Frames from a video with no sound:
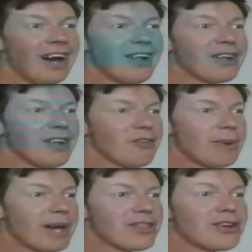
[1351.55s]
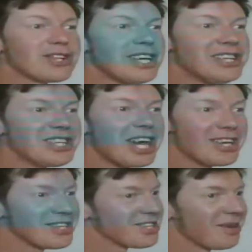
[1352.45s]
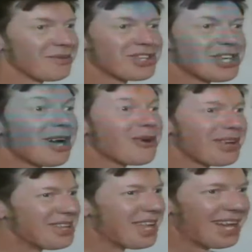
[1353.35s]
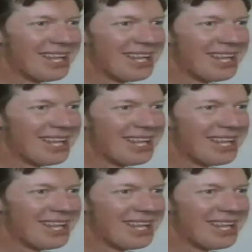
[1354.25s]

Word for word: And I done it for about 13 seconds and I was choking